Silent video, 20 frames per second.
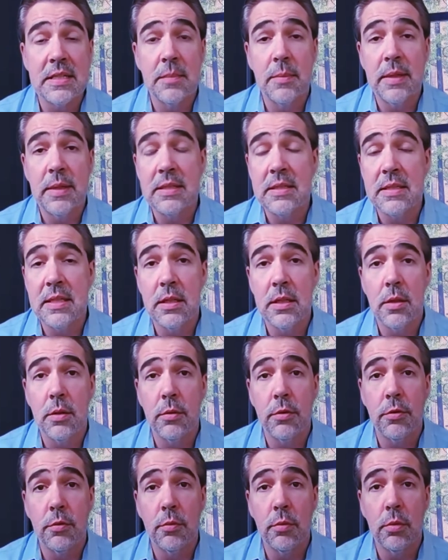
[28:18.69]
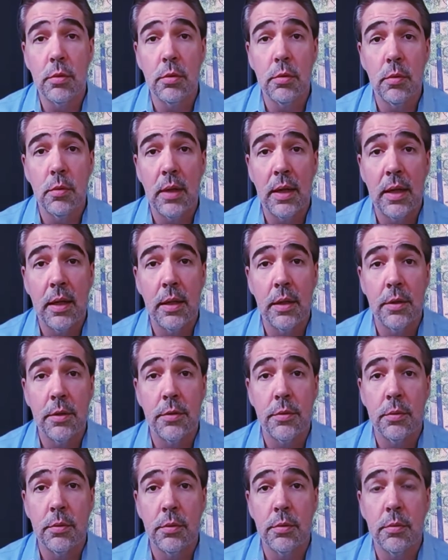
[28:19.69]
I met Tito through uh,
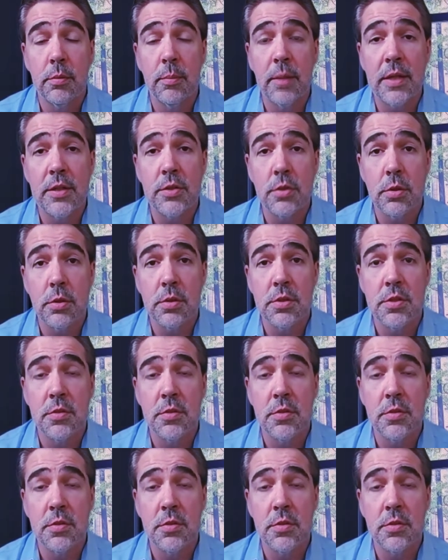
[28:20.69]
through through my church.